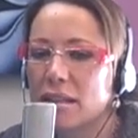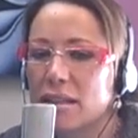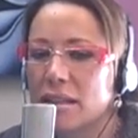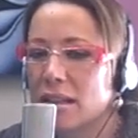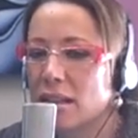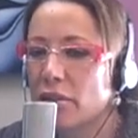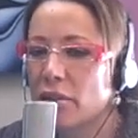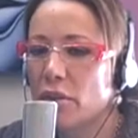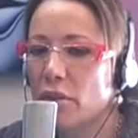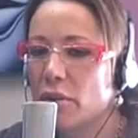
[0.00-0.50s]
let's
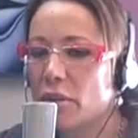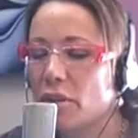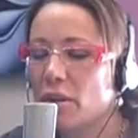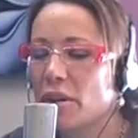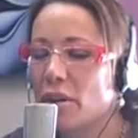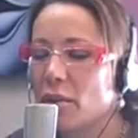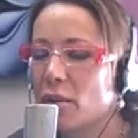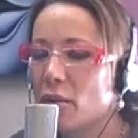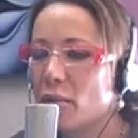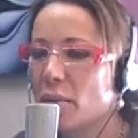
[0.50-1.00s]
see if you
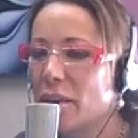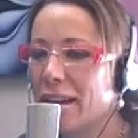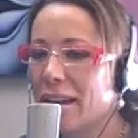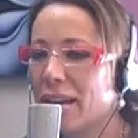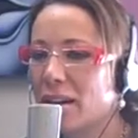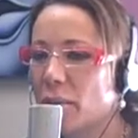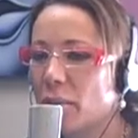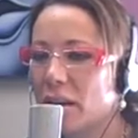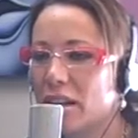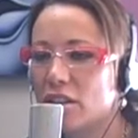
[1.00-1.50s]
agree with me
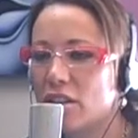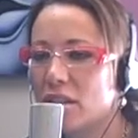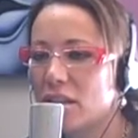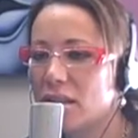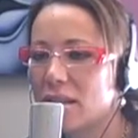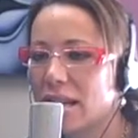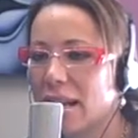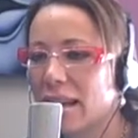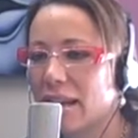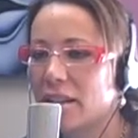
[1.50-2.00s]
here. I'm going to
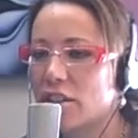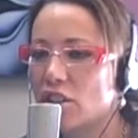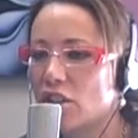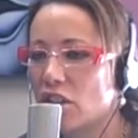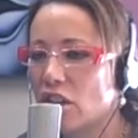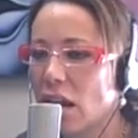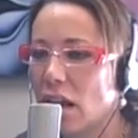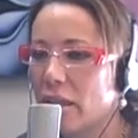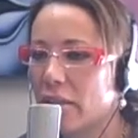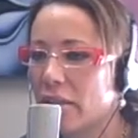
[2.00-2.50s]
just take a
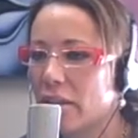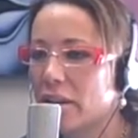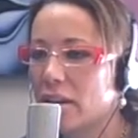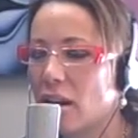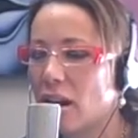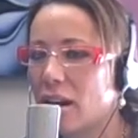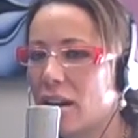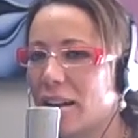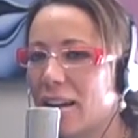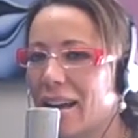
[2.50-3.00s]
shot in the
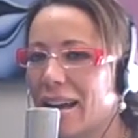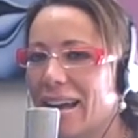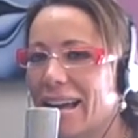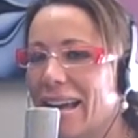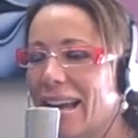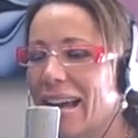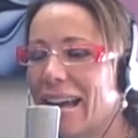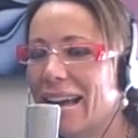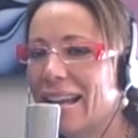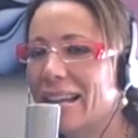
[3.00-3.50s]
dark.
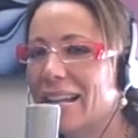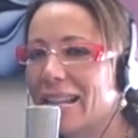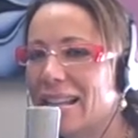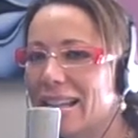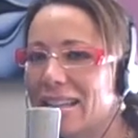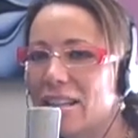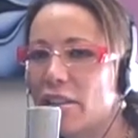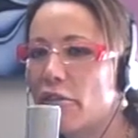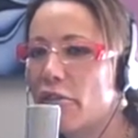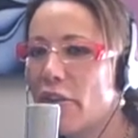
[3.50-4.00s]

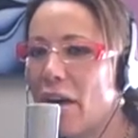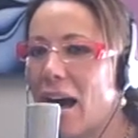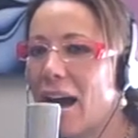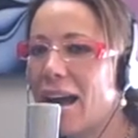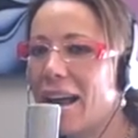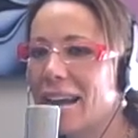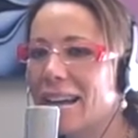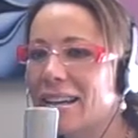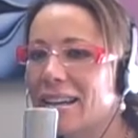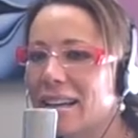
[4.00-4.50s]
The
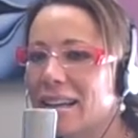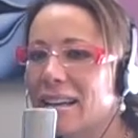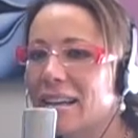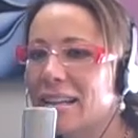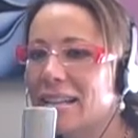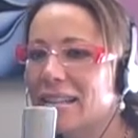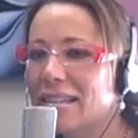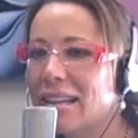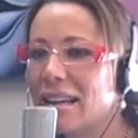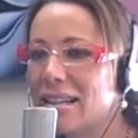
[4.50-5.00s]
divine
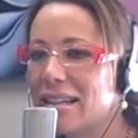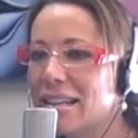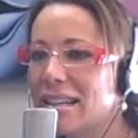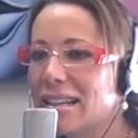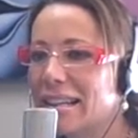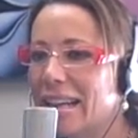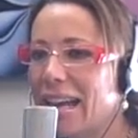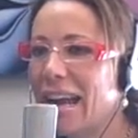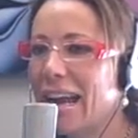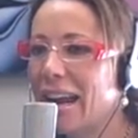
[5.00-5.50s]

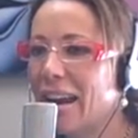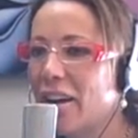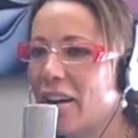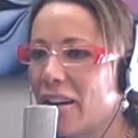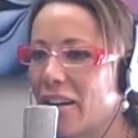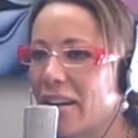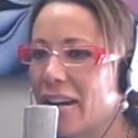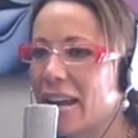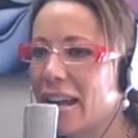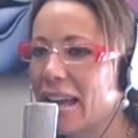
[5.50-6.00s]
doesn't
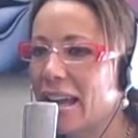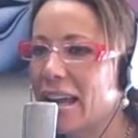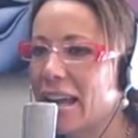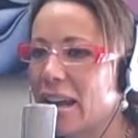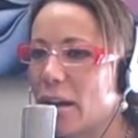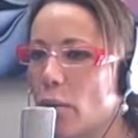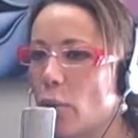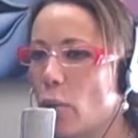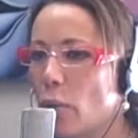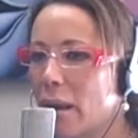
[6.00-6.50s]
care.
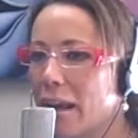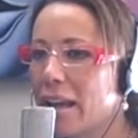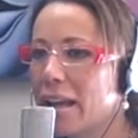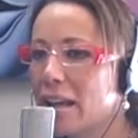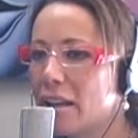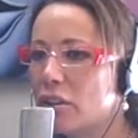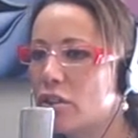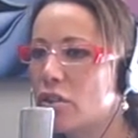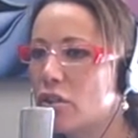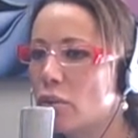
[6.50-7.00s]
We
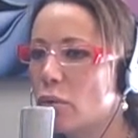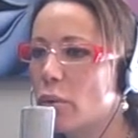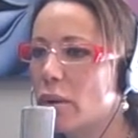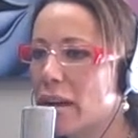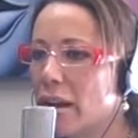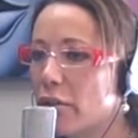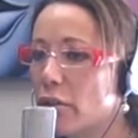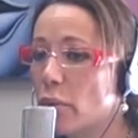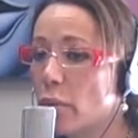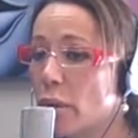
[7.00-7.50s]
can do
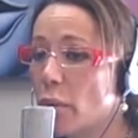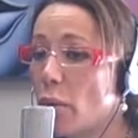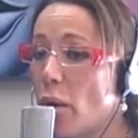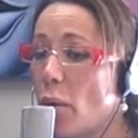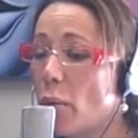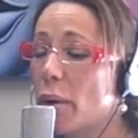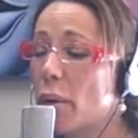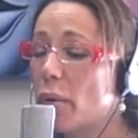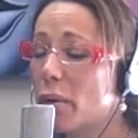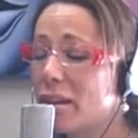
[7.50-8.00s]
whatever we
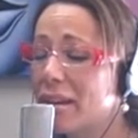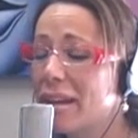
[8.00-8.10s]
want. We were